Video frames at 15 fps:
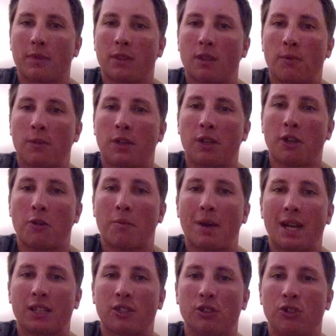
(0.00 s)
then when you go
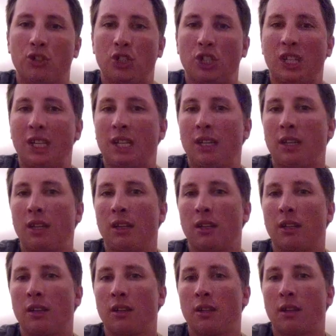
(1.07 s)
back to G,
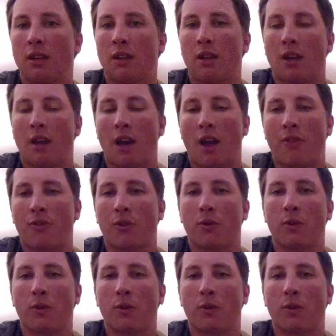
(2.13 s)
I